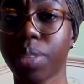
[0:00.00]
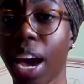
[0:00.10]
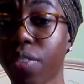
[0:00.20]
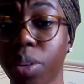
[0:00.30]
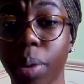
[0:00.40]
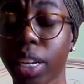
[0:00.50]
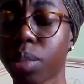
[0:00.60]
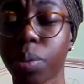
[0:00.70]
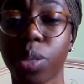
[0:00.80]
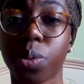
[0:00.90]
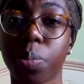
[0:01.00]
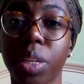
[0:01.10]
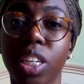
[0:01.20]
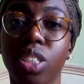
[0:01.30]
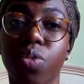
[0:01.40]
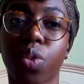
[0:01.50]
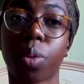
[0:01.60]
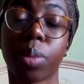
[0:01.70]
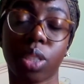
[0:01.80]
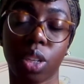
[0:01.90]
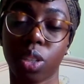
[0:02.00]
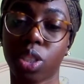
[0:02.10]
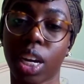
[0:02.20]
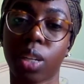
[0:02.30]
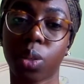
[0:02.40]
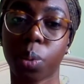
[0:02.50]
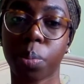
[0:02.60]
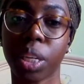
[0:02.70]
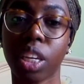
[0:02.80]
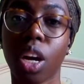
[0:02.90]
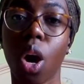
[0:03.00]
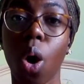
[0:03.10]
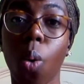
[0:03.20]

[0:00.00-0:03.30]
after my experience with PEDS for maternal and child OB.